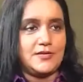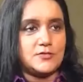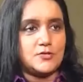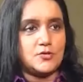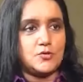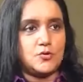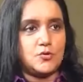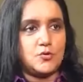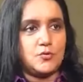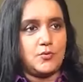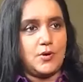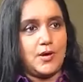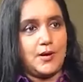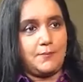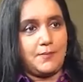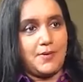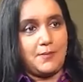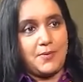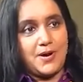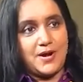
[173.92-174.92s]
So,
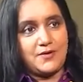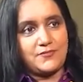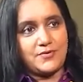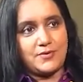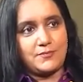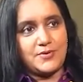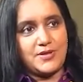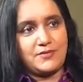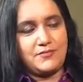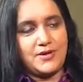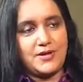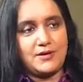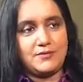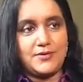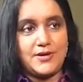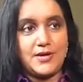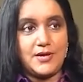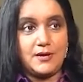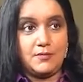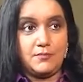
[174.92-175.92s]
apart from giving
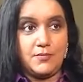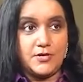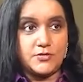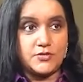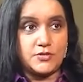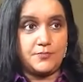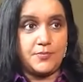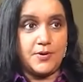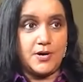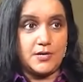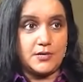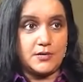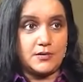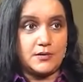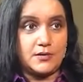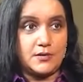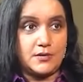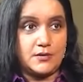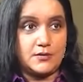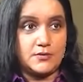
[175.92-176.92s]
away a major part
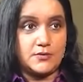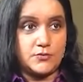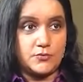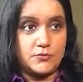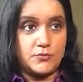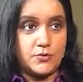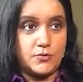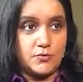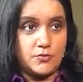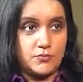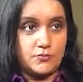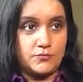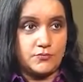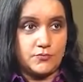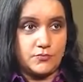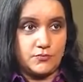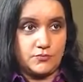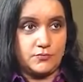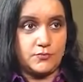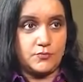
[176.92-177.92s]

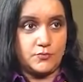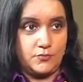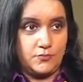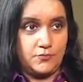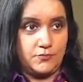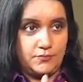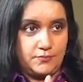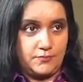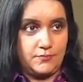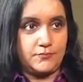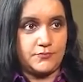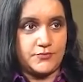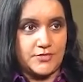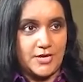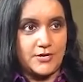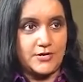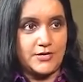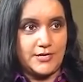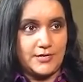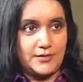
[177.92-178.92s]
to
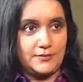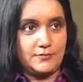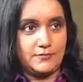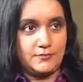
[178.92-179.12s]
charity,